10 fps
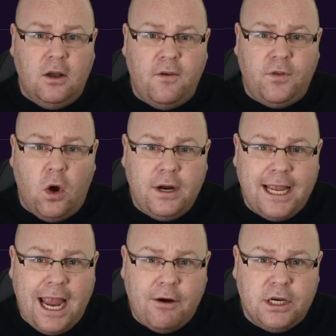of the
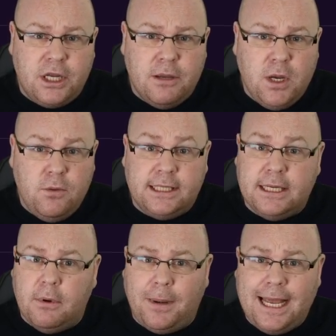Hungarian
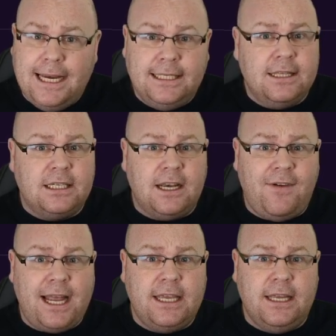community but plays in the
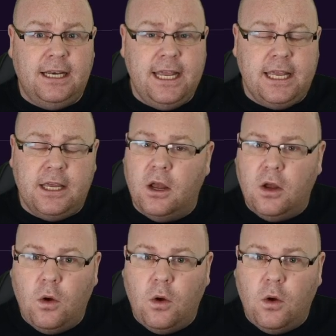Slovakian league,